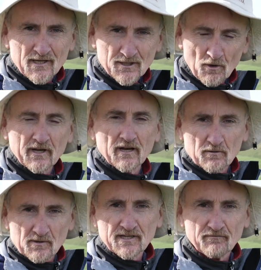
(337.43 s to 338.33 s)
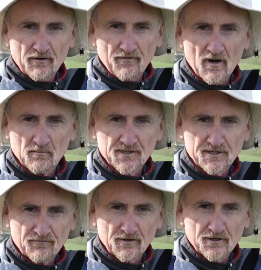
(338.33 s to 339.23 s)
So in other words, every farm is
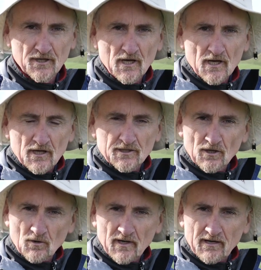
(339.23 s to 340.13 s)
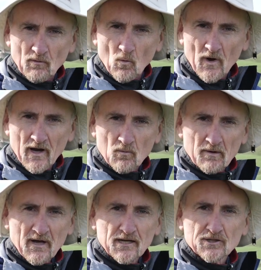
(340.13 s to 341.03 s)
different. So where
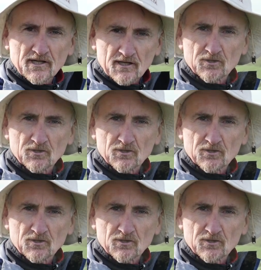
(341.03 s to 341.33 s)
we're managing